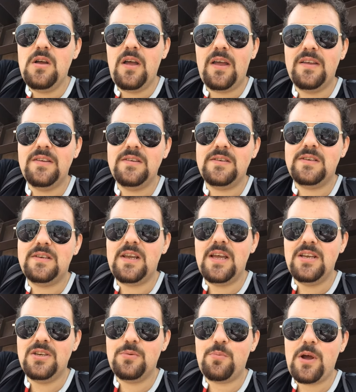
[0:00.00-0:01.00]
As
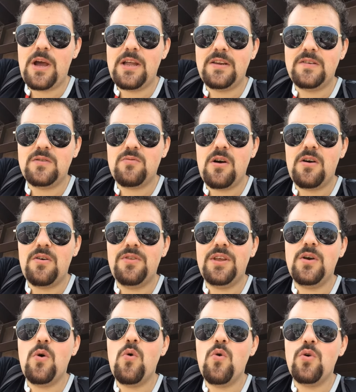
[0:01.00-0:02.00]
in Japan as well,
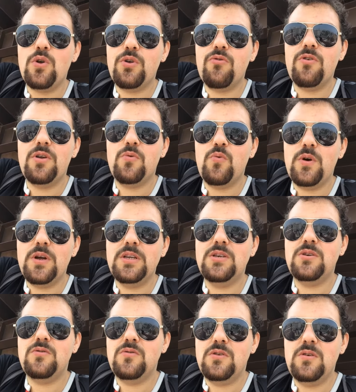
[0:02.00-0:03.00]
the order in
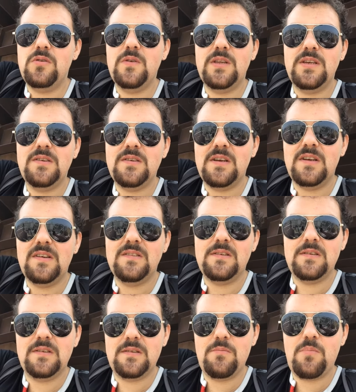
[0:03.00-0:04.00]
which you do these
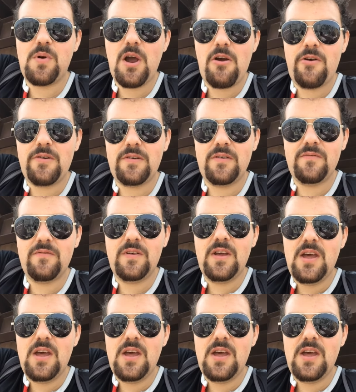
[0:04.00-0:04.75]
things is imperative.